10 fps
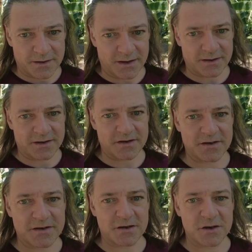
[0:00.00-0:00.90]
that this
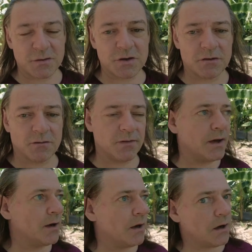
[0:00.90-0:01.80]
institution of
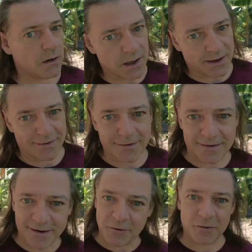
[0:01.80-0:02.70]
archaic,
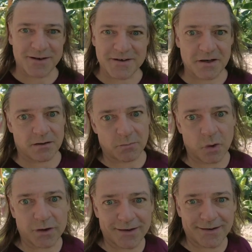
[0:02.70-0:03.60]
anachronistic
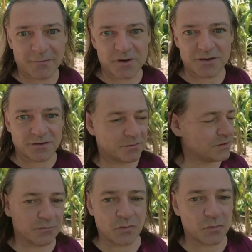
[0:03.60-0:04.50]
monarchy, which of
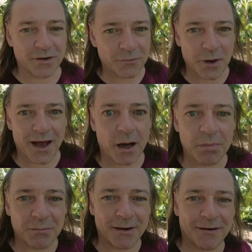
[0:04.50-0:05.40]
course I'm not really all that
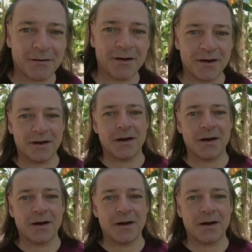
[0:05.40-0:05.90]
happy about,